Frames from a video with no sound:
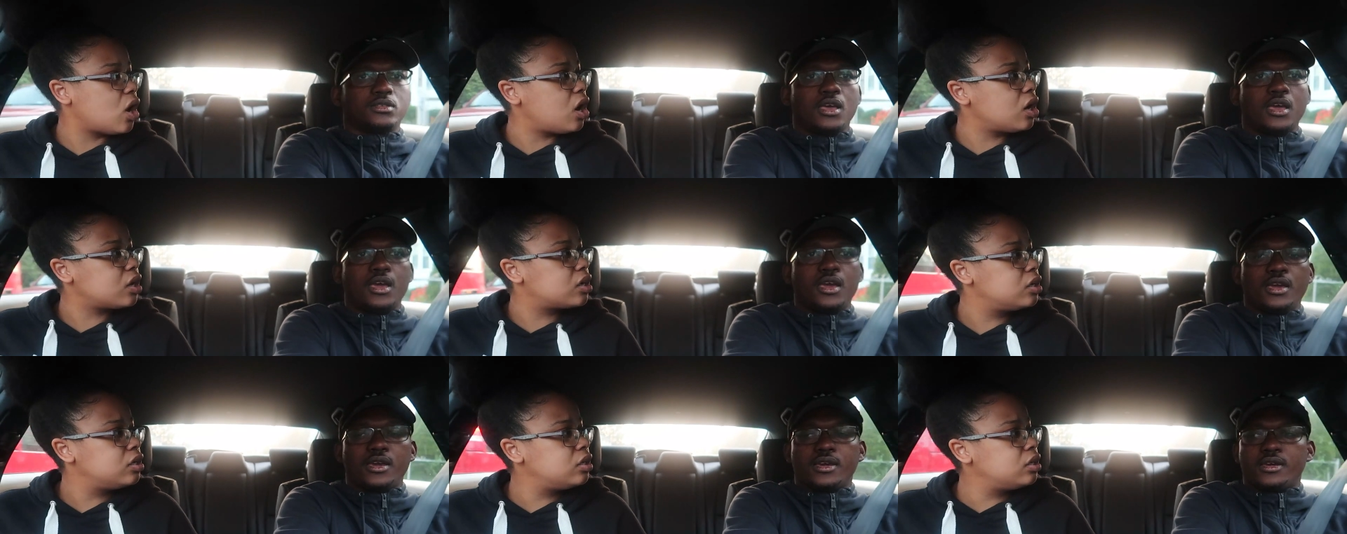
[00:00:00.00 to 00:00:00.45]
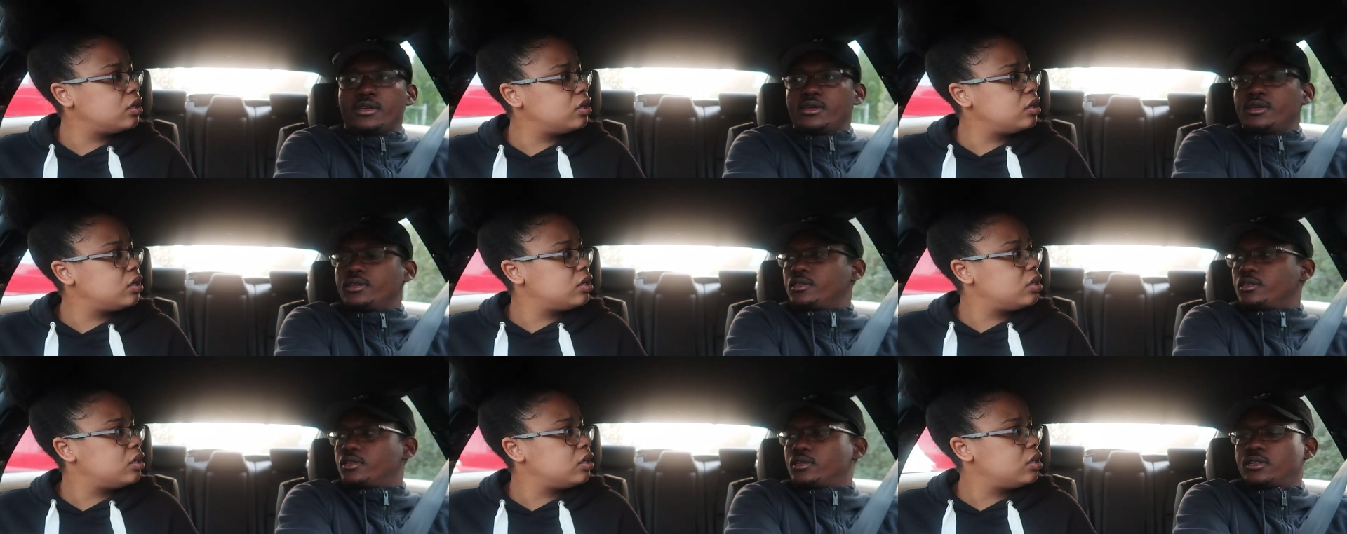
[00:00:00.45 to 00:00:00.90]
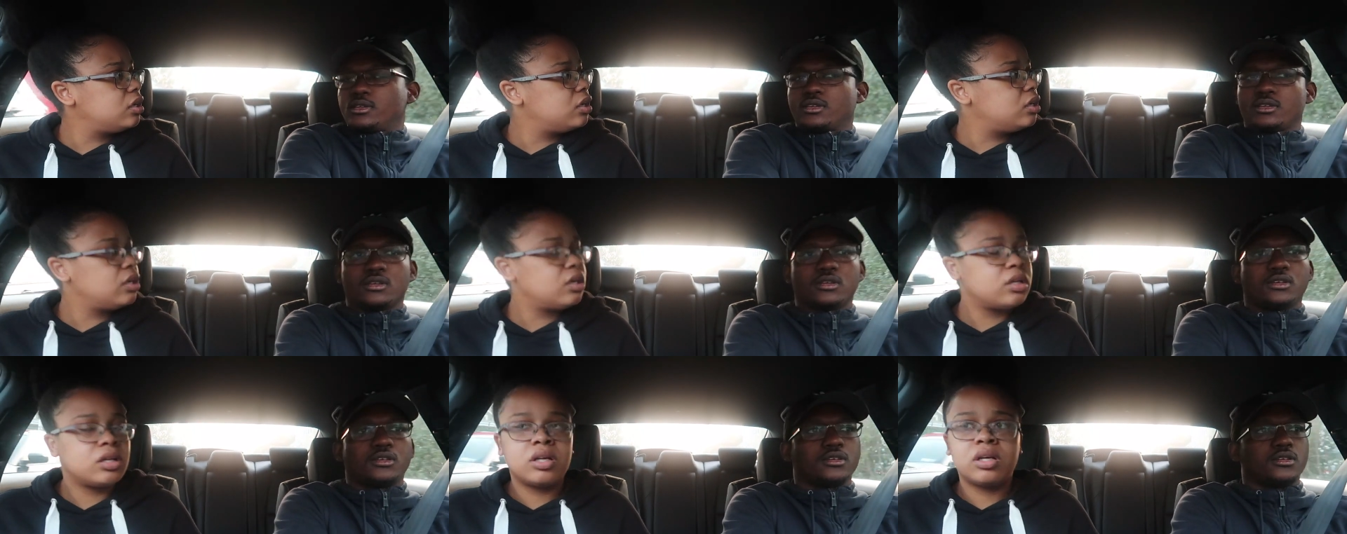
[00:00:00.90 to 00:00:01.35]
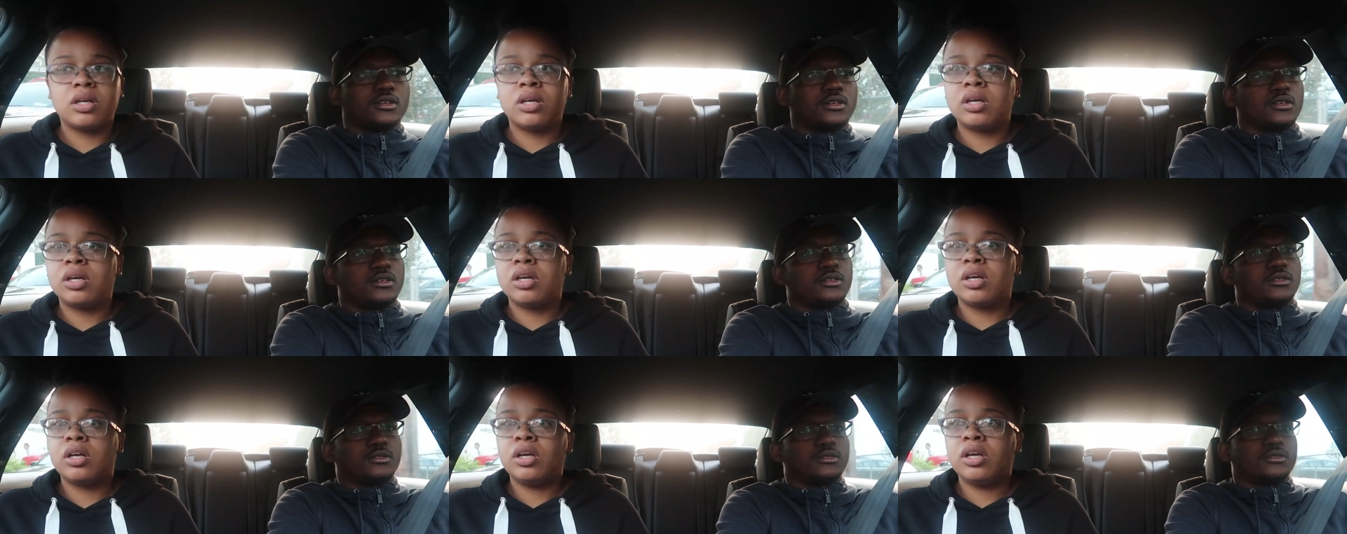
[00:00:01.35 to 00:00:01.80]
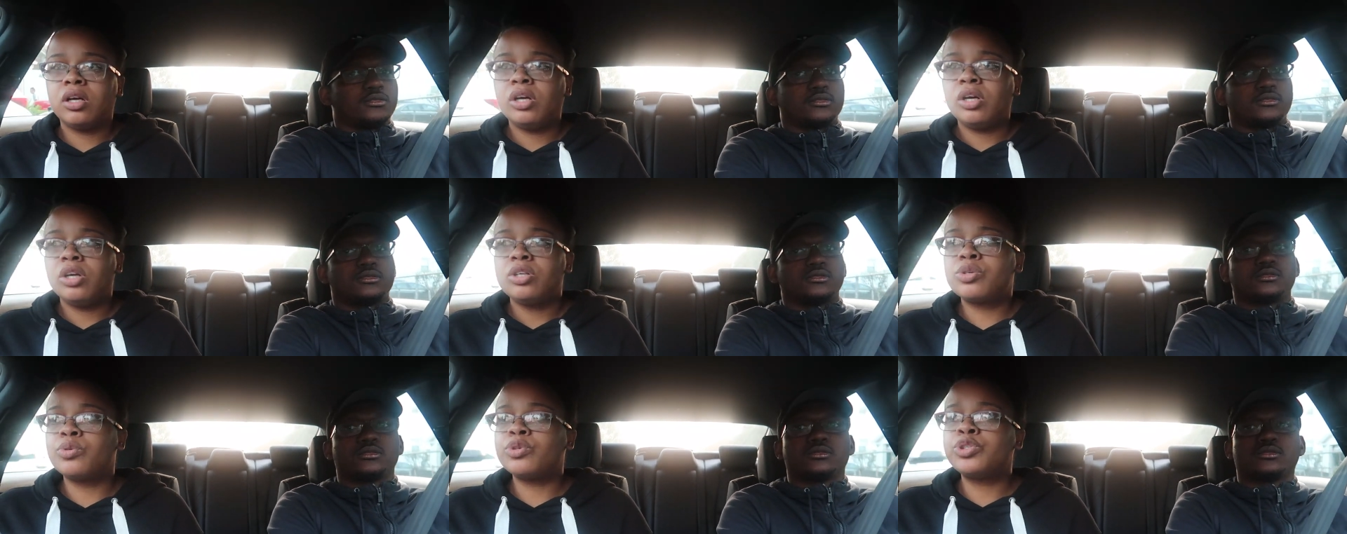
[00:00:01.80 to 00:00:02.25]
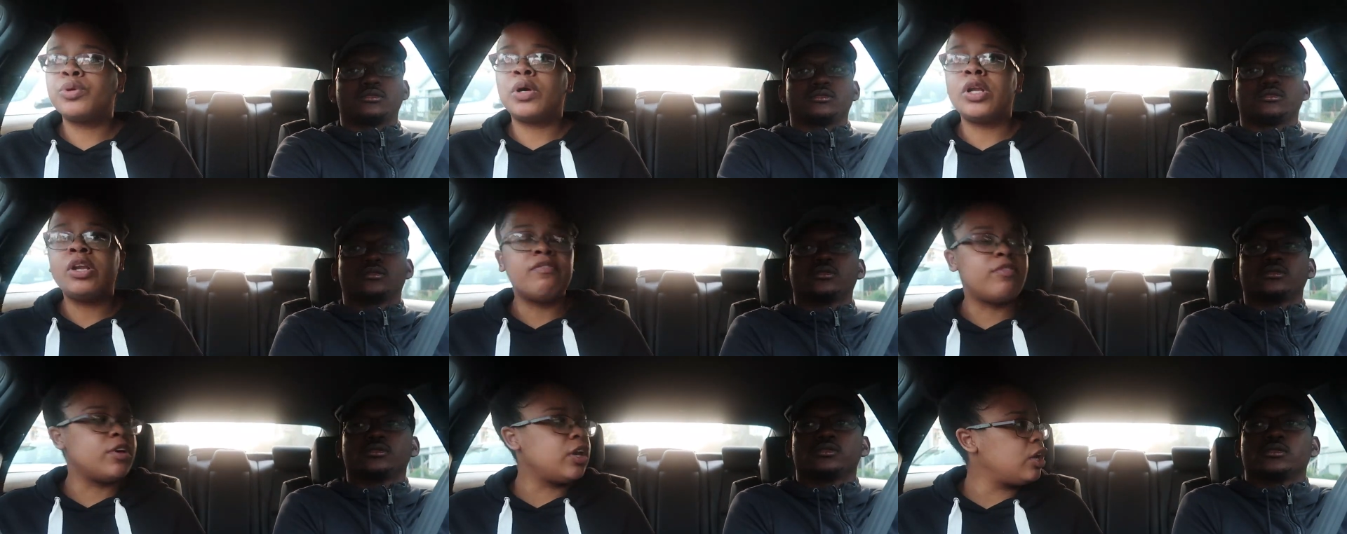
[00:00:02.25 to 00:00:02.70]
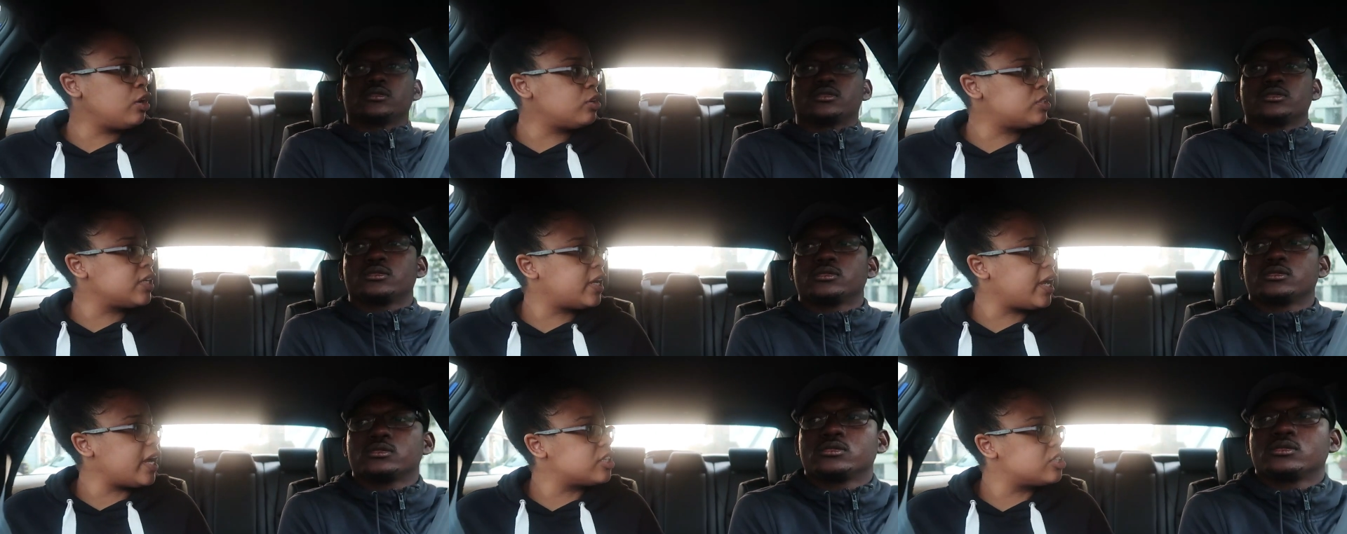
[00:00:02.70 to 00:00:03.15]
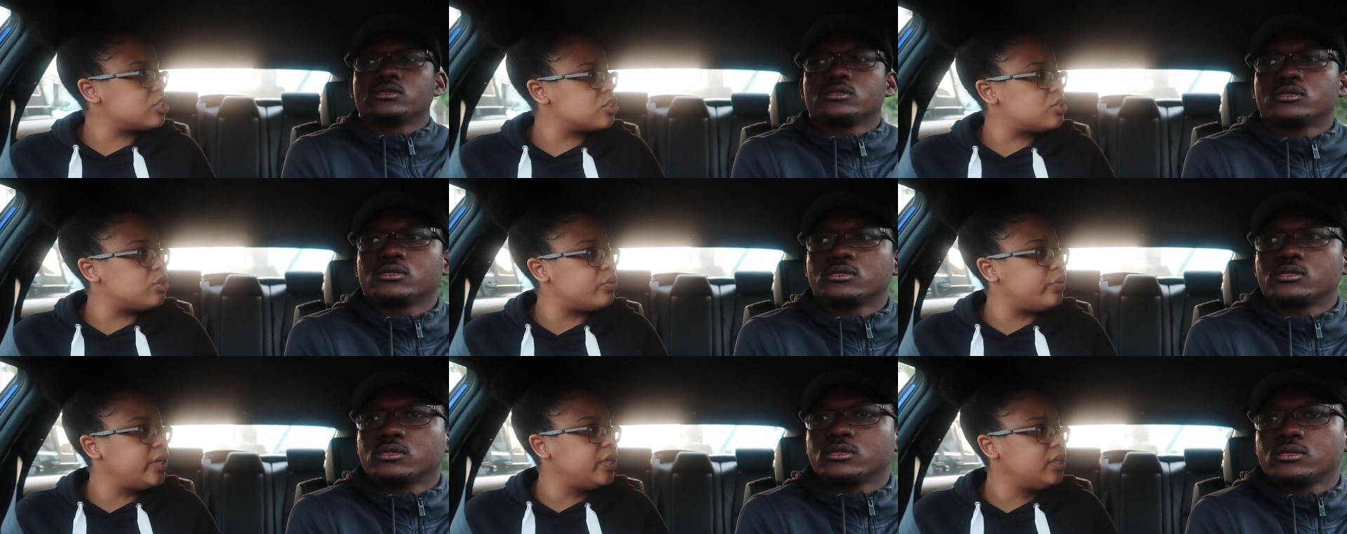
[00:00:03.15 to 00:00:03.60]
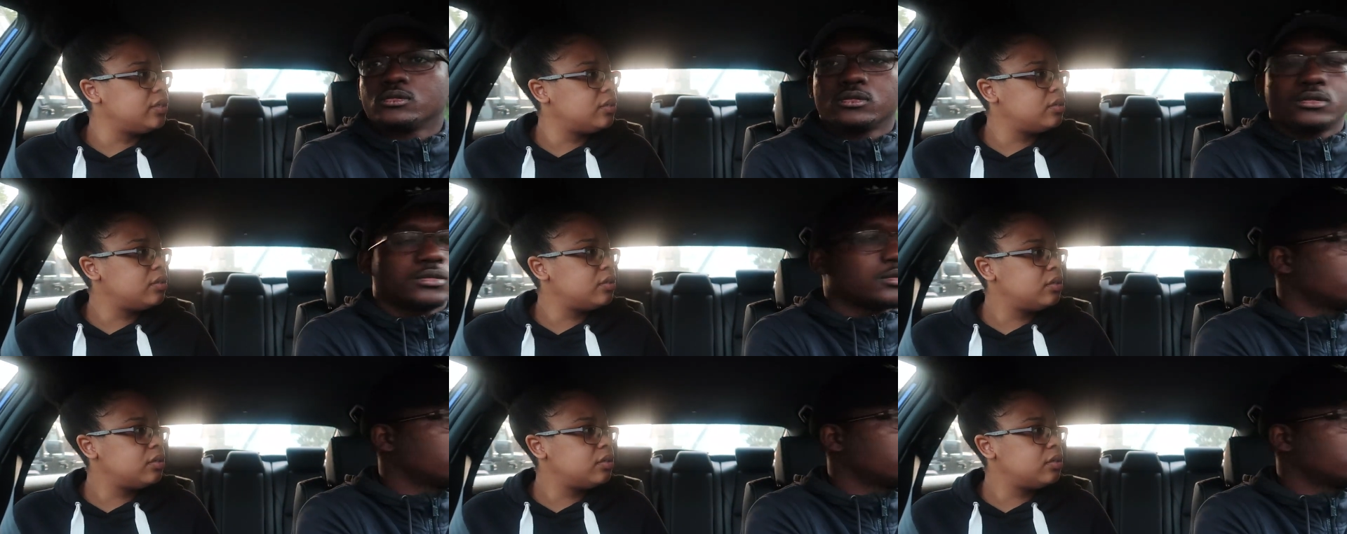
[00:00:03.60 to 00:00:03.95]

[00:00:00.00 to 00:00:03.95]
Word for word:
Speaker 1: talk? Hey. So what you want the video to catch us doing?